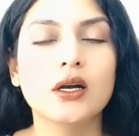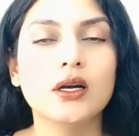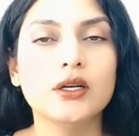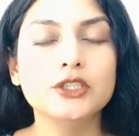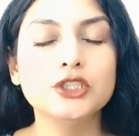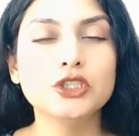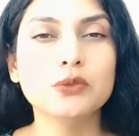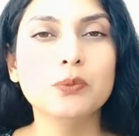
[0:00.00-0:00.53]

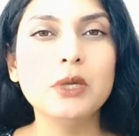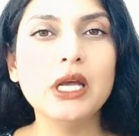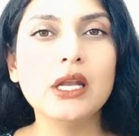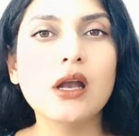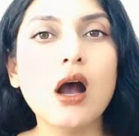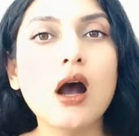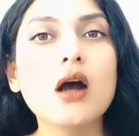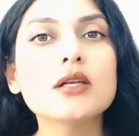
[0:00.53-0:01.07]
Uh, should be
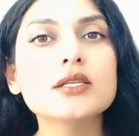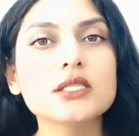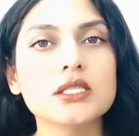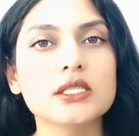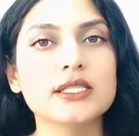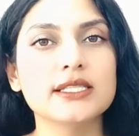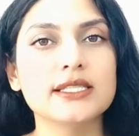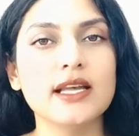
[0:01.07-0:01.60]
an art
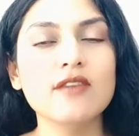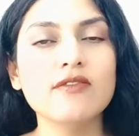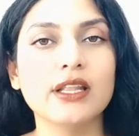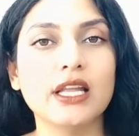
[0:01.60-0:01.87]
in itself